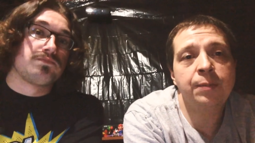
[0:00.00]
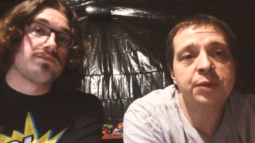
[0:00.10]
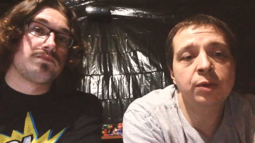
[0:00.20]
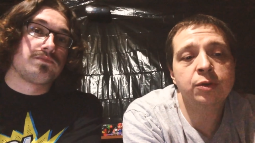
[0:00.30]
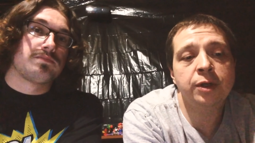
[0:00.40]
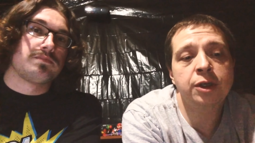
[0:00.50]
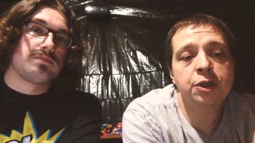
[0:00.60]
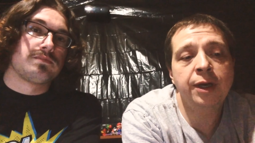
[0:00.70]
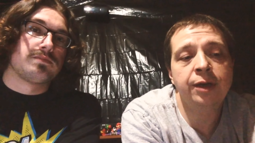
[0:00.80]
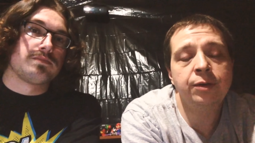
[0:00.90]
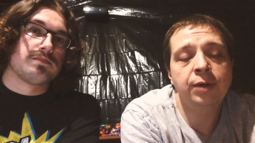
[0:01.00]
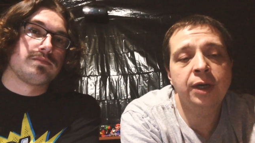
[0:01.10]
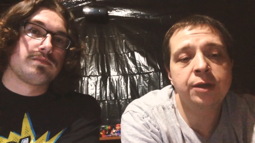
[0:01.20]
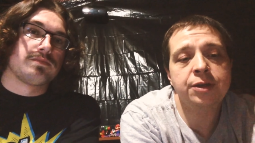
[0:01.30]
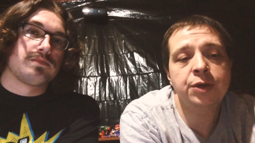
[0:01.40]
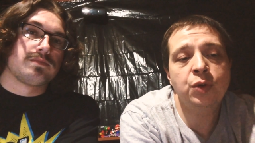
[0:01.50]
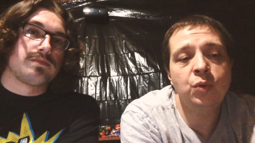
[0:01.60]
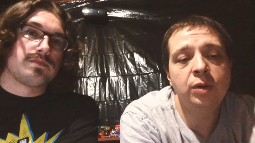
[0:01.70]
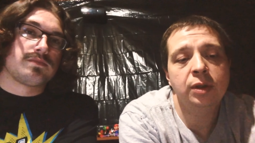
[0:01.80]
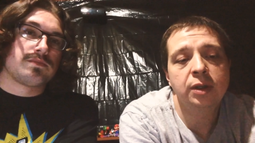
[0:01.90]
Speaker 1: episodes. We're gonna try and do uh,
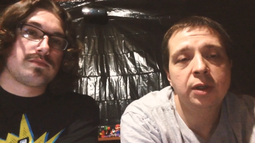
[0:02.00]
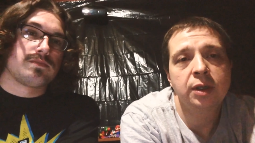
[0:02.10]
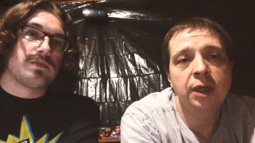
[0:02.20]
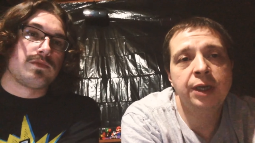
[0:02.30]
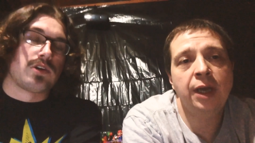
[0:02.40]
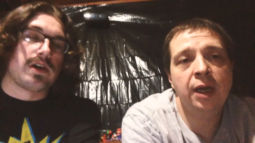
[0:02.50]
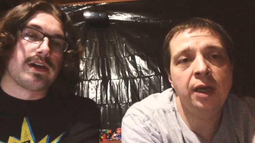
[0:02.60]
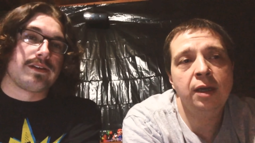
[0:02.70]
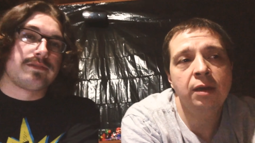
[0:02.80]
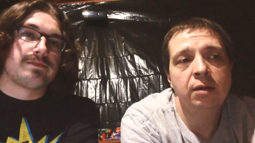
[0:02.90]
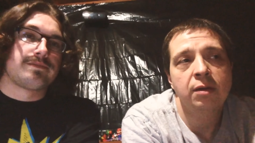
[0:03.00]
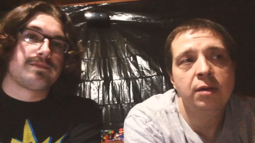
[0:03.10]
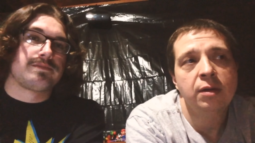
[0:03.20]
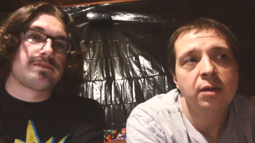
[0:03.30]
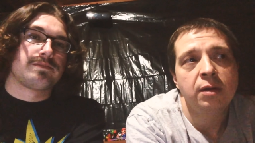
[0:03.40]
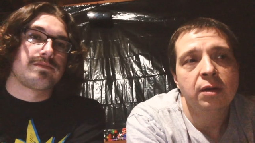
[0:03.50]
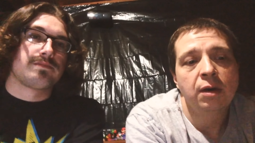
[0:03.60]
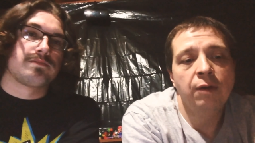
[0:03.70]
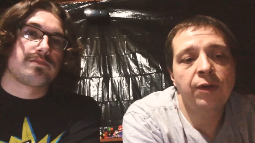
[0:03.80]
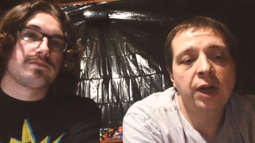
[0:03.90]
two a day
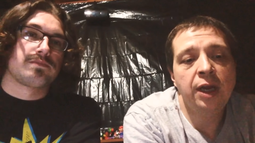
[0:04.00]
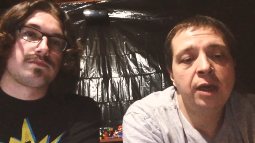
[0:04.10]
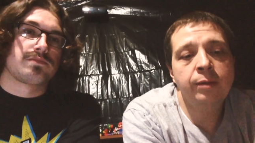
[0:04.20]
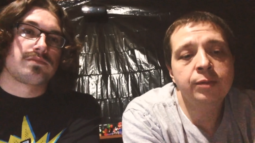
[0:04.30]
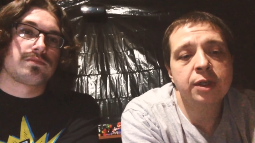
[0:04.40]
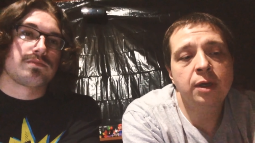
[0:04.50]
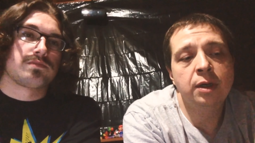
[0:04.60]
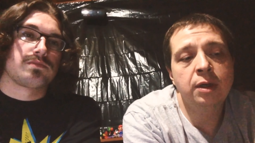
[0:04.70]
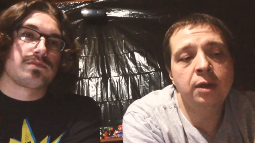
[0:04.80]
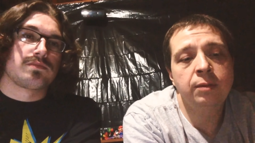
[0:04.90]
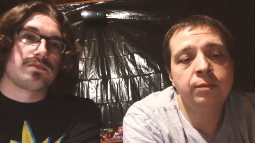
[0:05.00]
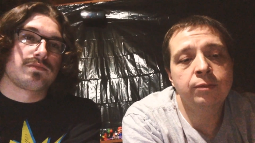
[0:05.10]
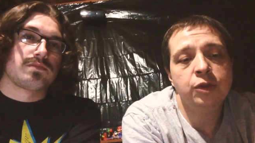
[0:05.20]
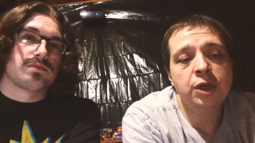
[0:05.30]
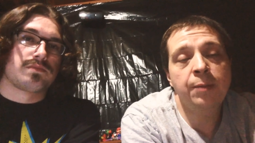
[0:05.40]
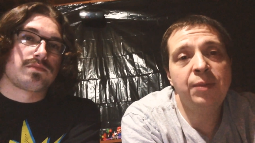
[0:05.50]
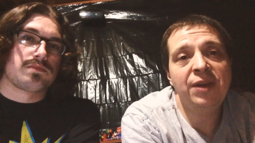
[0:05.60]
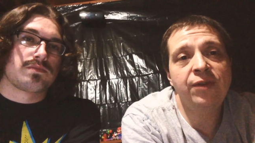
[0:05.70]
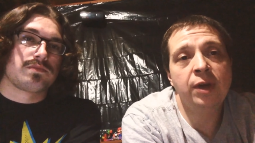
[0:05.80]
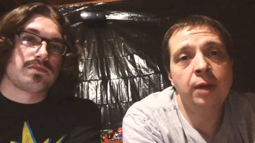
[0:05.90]
of our games. Um, trying to
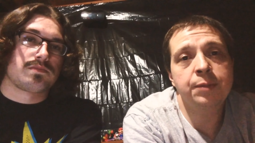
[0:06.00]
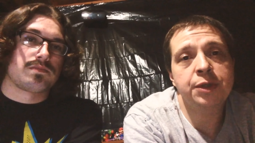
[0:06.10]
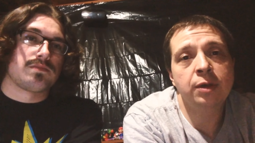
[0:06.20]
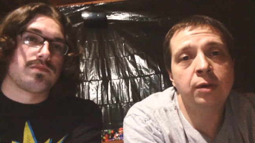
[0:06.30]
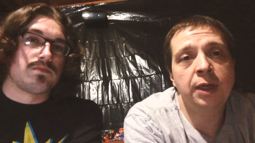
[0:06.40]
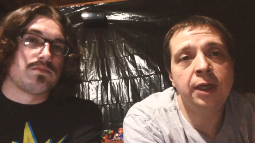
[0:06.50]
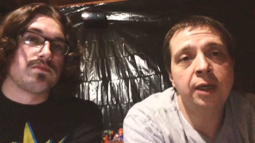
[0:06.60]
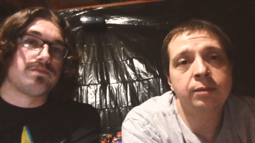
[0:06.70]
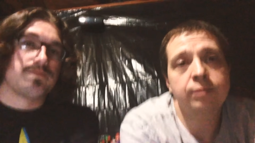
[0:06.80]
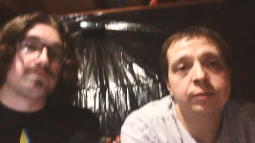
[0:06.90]
beef it up. So uh,